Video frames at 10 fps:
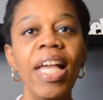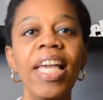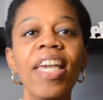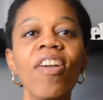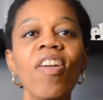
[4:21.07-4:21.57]

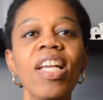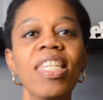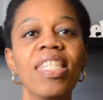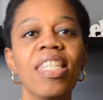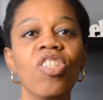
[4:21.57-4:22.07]
Here
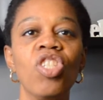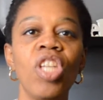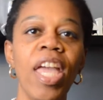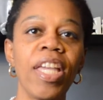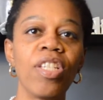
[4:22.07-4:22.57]
is the
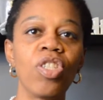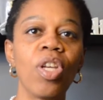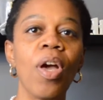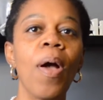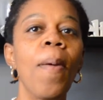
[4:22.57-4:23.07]
change.
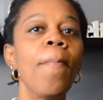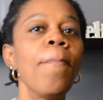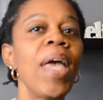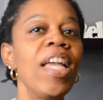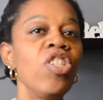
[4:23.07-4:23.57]

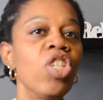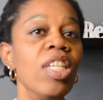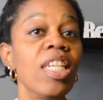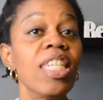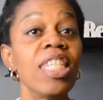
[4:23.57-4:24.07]

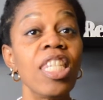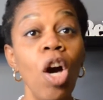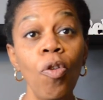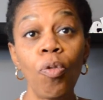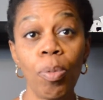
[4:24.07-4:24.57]
Patient
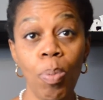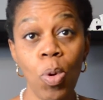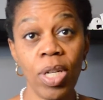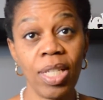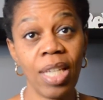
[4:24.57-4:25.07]

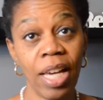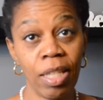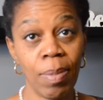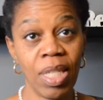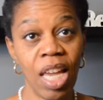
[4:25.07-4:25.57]
self-reported
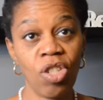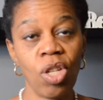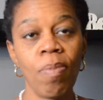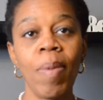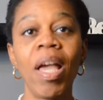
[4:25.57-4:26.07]

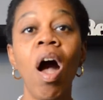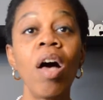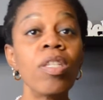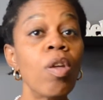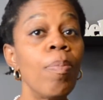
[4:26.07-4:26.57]
documentation may
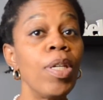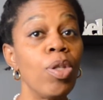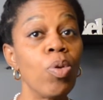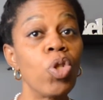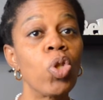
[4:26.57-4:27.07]
also be
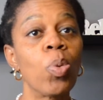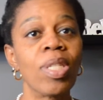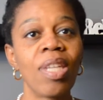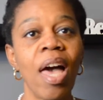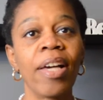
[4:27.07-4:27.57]
used to
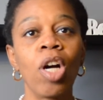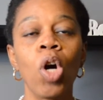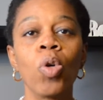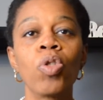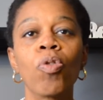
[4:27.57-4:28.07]
assign
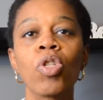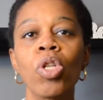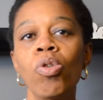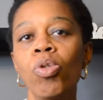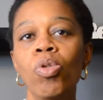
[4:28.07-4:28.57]
codes for
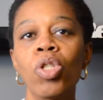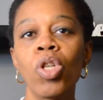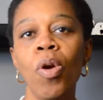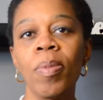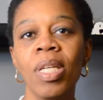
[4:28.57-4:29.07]
social
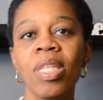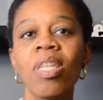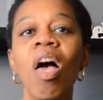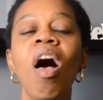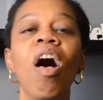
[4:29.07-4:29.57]
determinants
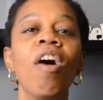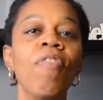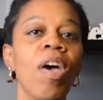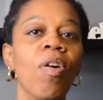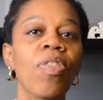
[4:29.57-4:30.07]
of
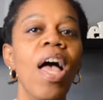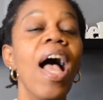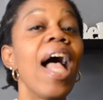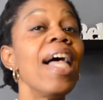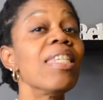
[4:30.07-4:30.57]
health,
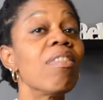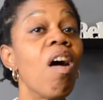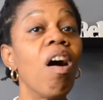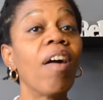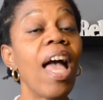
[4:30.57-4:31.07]
as
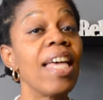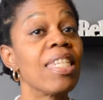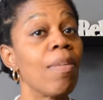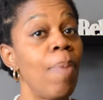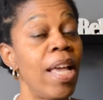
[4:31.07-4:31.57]
long as
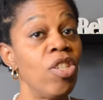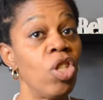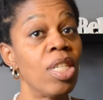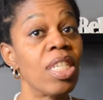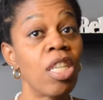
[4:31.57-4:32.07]
the
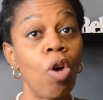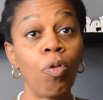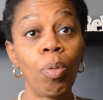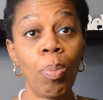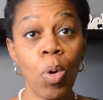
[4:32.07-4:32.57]
patient's
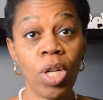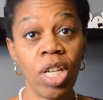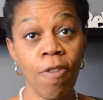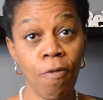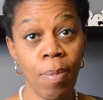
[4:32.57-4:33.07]
self-reported
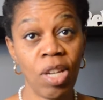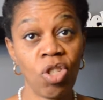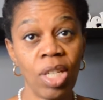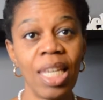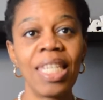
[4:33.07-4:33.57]

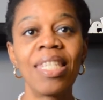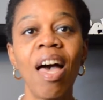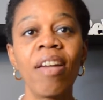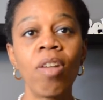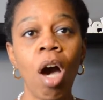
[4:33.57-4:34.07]
information is
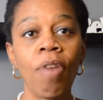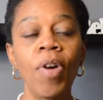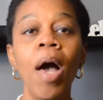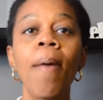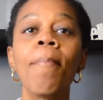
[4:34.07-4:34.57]
signed off
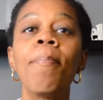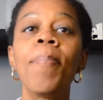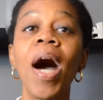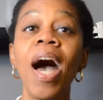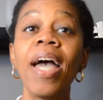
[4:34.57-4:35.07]

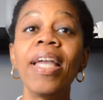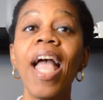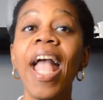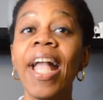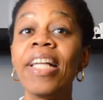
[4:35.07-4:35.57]
by
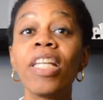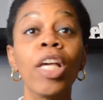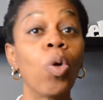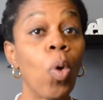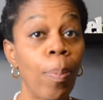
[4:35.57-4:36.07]
and
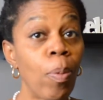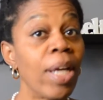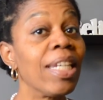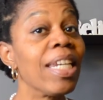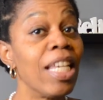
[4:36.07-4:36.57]

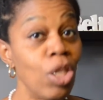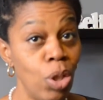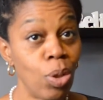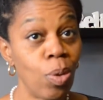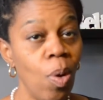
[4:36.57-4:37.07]
incorporated
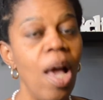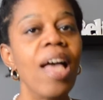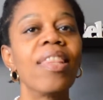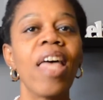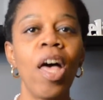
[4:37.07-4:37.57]
into
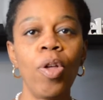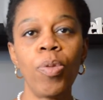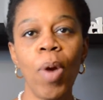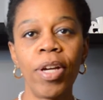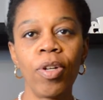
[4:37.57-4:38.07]
the health
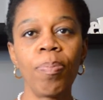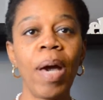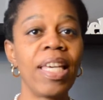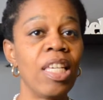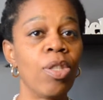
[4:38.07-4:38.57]
record
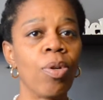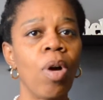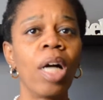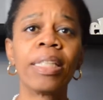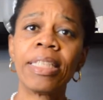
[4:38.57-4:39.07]
by either
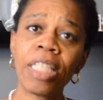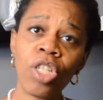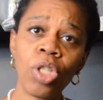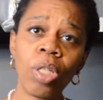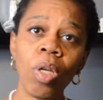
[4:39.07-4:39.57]
a
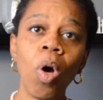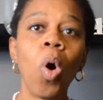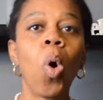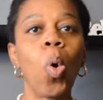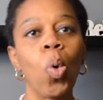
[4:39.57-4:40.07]
clinician
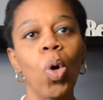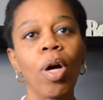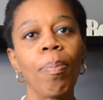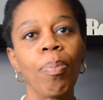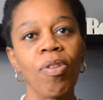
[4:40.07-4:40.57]

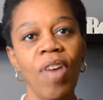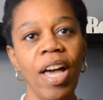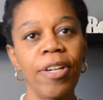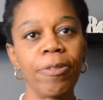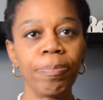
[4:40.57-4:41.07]
or provider.